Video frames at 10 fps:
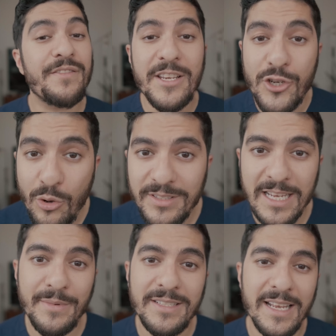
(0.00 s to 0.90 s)
if they don't
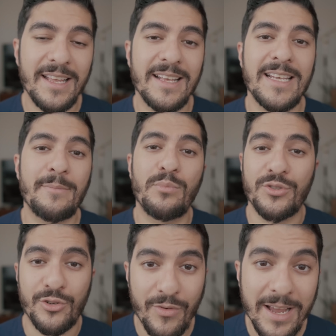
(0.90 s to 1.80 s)
send me skincare
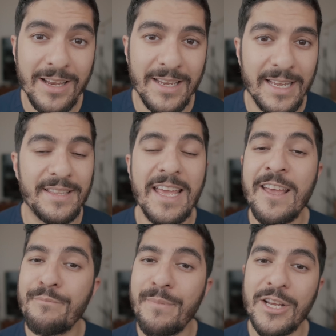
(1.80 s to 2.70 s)
samples directly, they
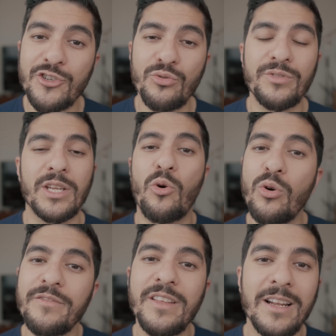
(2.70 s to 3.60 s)
have made sure that
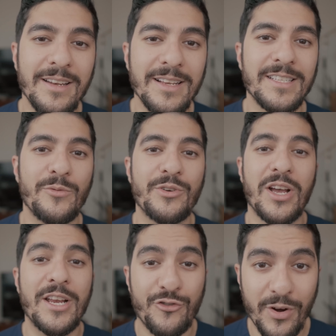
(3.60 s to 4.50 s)
all of the clinics in which
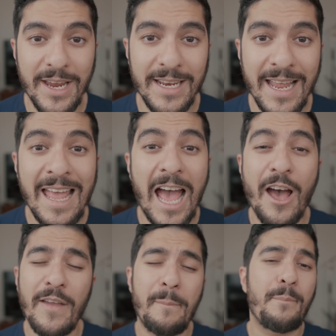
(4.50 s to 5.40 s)
I train
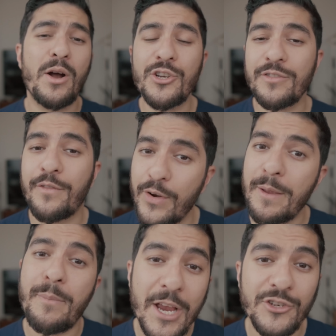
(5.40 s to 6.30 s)
have a bunch of free
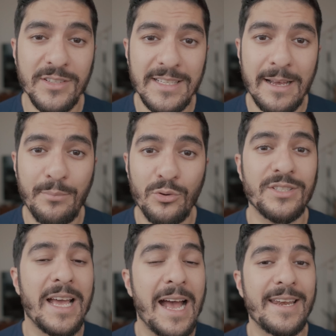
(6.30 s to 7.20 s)
patient samples
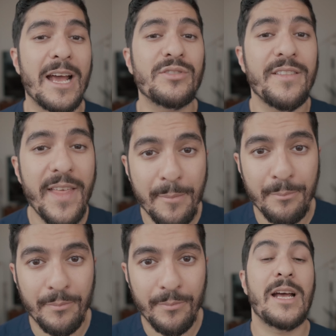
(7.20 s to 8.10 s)
to hand out to
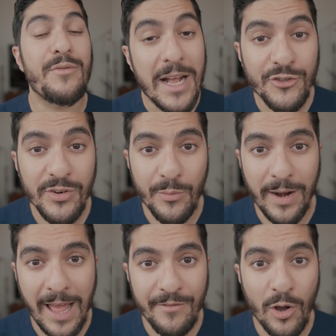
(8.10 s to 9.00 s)
them. Now naturally, when
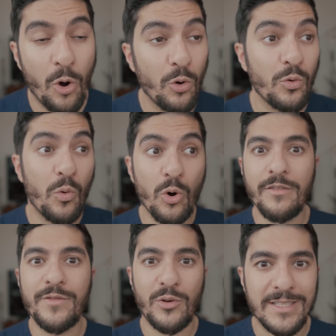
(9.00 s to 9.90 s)
I have a whole wall
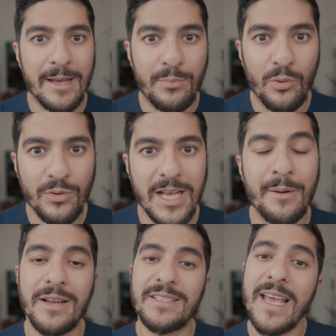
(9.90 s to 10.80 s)
of those samples, I'm
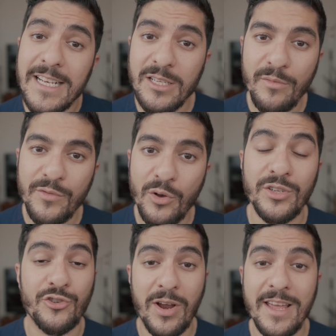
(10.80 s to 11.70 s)
going to take some of those
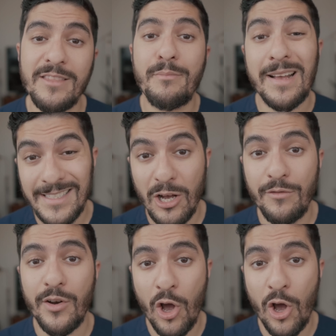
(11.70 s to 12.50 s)
and try them myself at